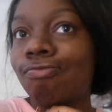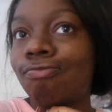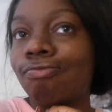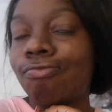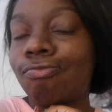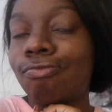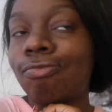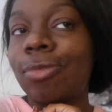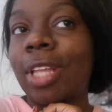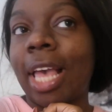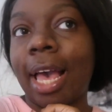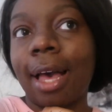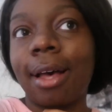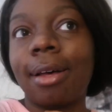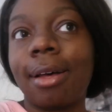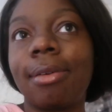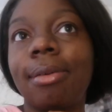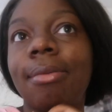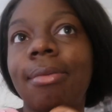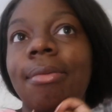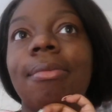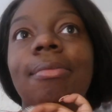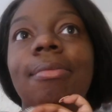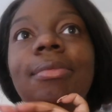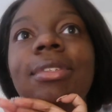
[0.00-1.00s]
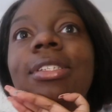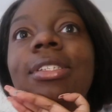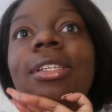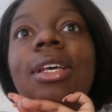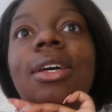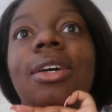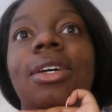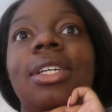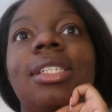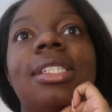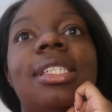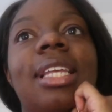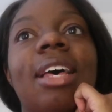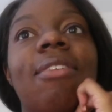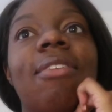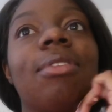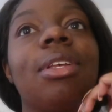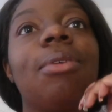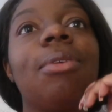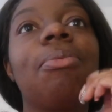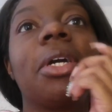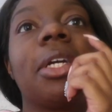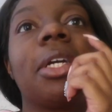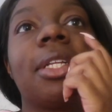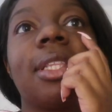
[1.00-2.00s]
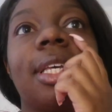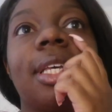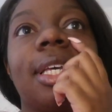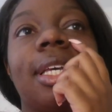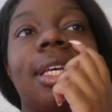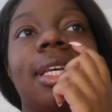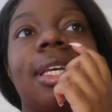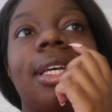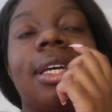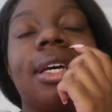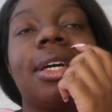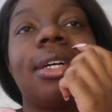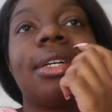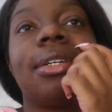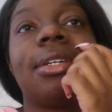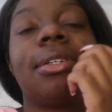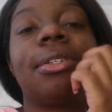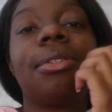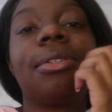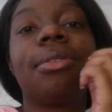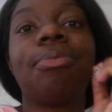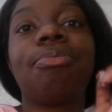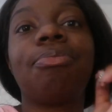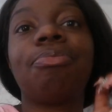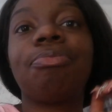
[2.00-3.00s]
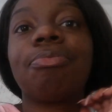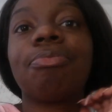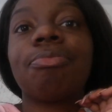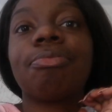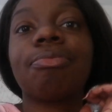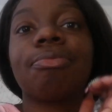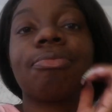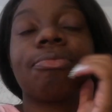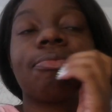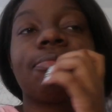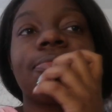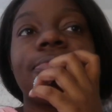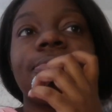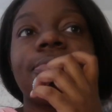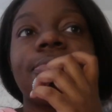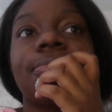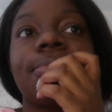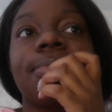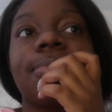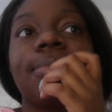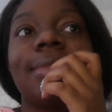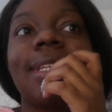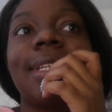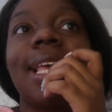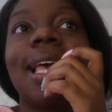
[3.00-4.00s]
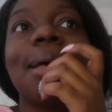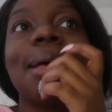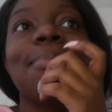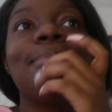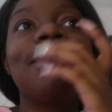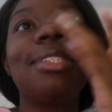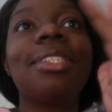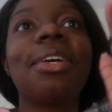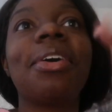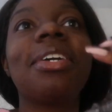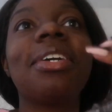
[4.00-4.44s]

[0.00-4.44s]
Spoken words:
yeah. So it's definitely worth it. I'm so